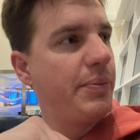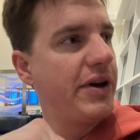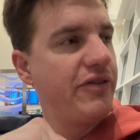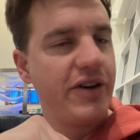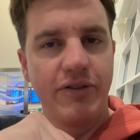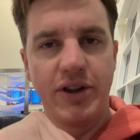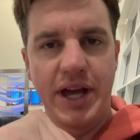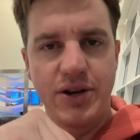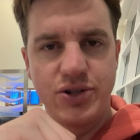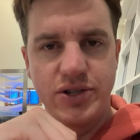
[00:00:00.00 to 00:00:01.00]
my favorite
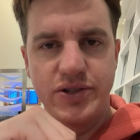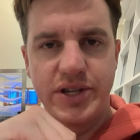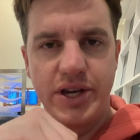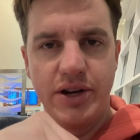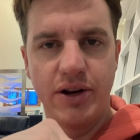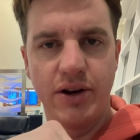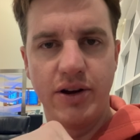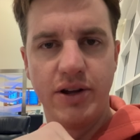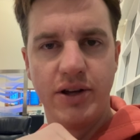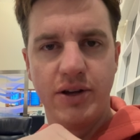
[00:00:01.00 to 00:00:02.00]
lounges here
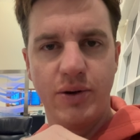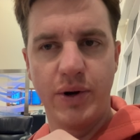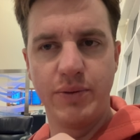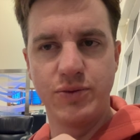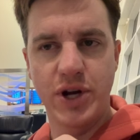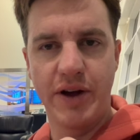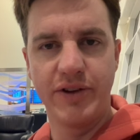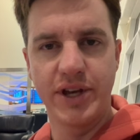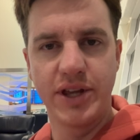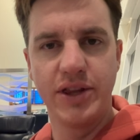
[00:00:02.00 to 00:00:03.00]
while I'm
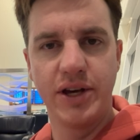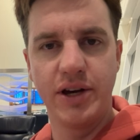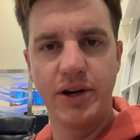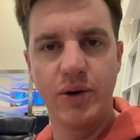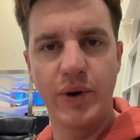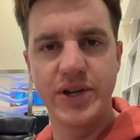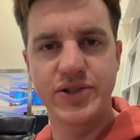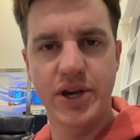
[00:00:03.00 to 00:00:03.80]
traveling in the West